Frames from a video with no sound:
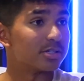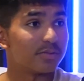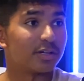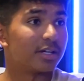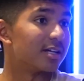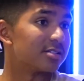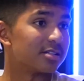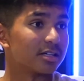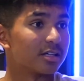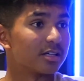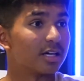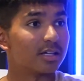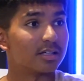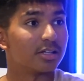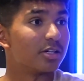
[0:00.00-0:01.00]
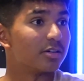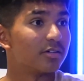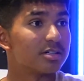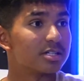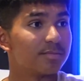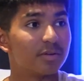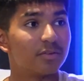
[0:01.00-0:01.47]
If he gets a gig at the
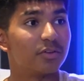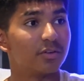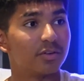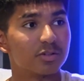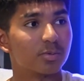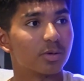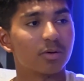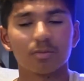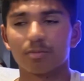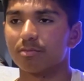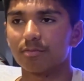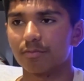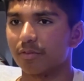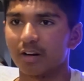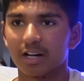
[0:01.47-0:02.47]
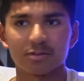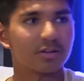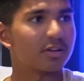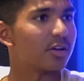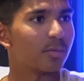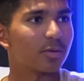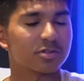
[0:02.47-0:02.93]
Euros in midfield as well, France, I
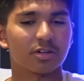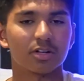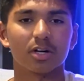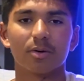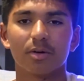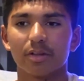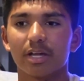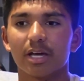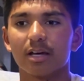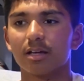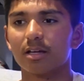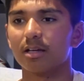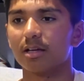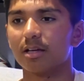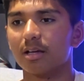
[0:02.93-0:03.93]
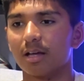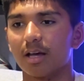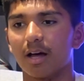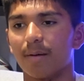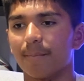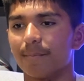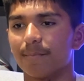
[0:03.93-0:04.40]
don't know what's going to go on there.
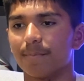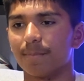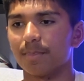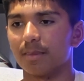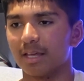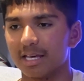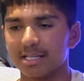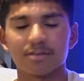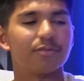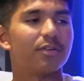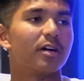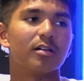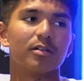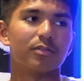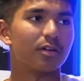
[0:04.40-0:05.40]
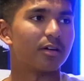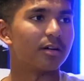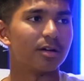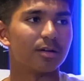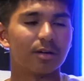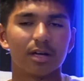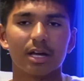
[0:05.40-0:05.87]
He's a very,
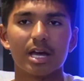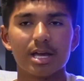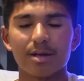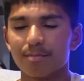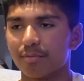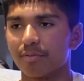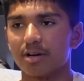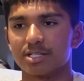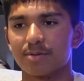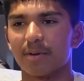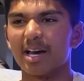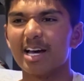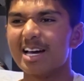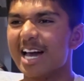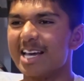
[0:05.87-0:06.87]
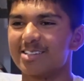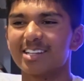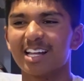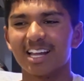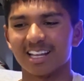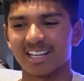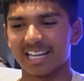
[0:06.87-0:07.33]
very impressive player. He's
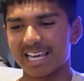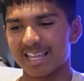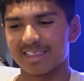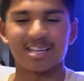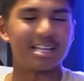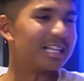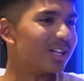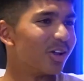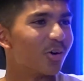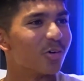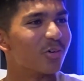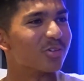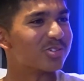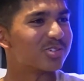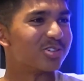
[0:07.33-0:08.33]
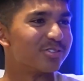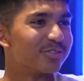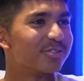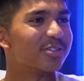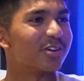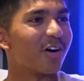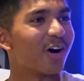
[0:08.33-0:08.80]
that lengthy, long sort
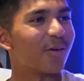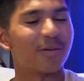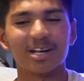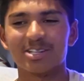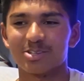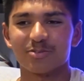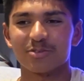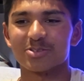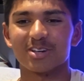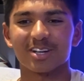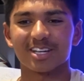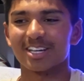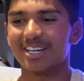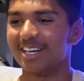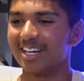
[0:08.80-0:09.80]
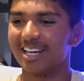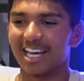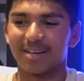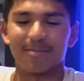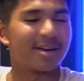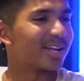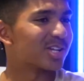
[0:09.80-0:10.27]
of guy where he just feels like he
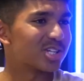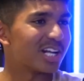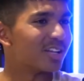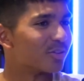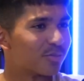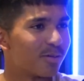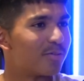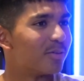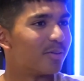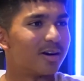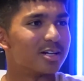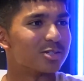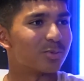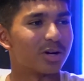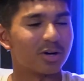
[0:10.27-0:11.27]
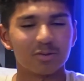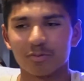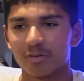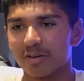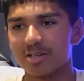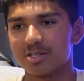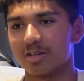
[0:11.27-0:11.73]
can make a challenge from everywhere as well.
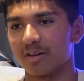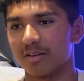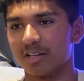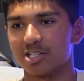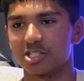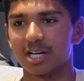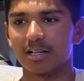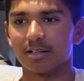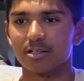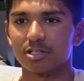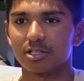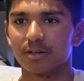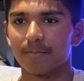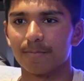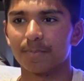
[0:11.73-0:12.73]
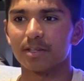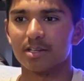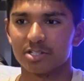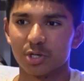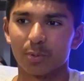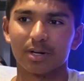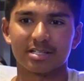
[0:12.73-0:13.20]
Very solid on a challenge.
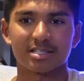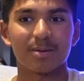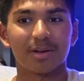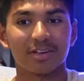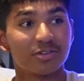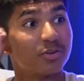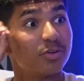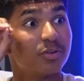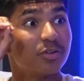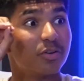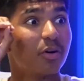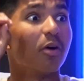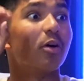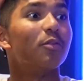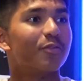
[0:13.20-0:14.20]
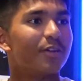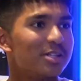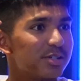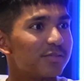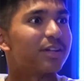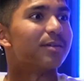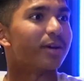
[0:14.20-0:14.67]
Still want to see what he can do
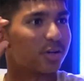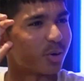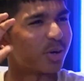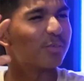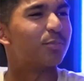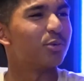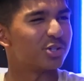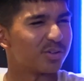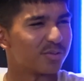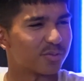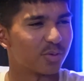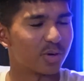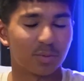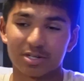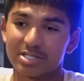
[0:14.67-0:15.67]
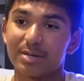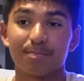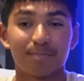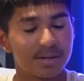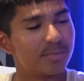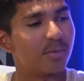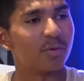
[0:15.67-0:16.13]
offensively, like pushing forward. I want to see a
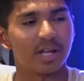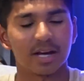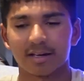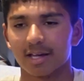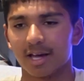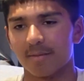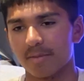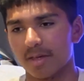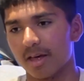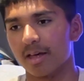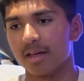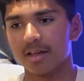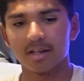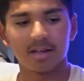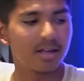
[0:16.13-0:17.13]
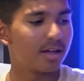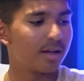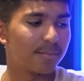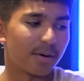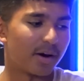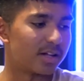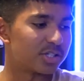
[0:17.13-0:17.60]
bit more in that game there.
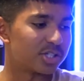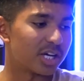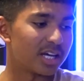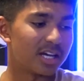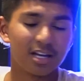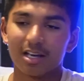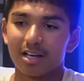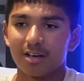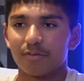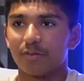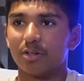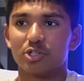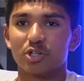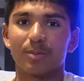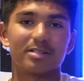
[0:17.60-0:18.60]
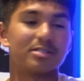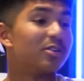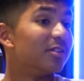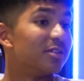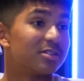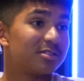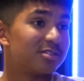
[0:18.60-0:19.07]
But for the job he has to do
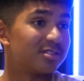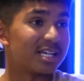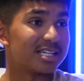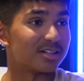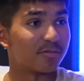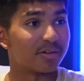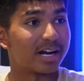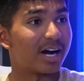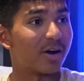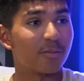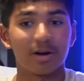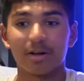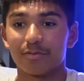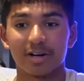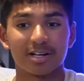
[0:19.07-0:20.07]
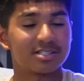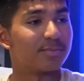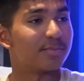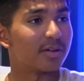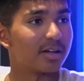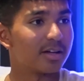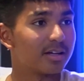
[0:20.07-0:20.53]
this season at Real, wherever he has to
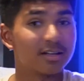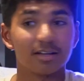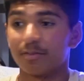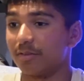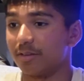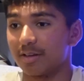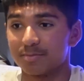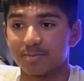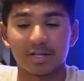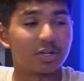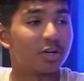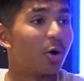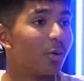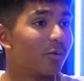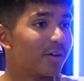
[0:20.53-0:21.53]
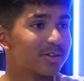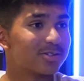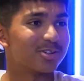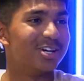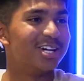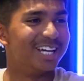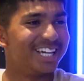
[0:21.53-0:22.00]
play, if he has to be in goal, if he has
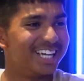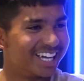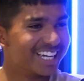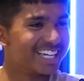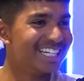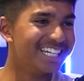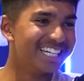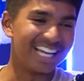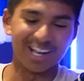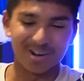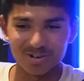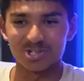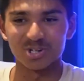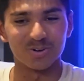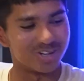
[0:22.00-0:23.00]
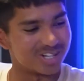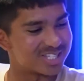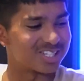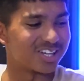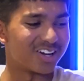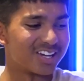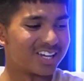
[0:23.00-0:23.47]
to, he'll do it.
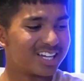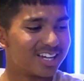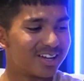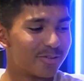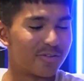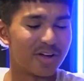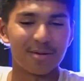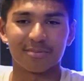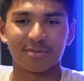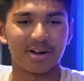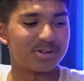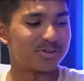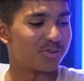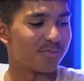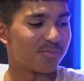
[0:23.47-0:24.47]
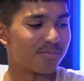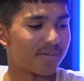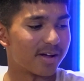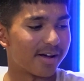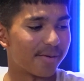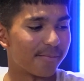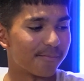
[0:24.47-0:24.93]
So fair play to him.
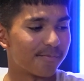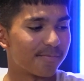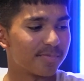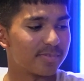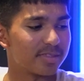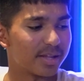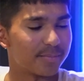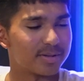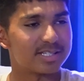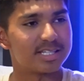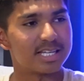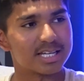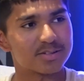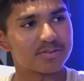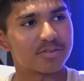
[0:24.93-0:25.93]
Number 6.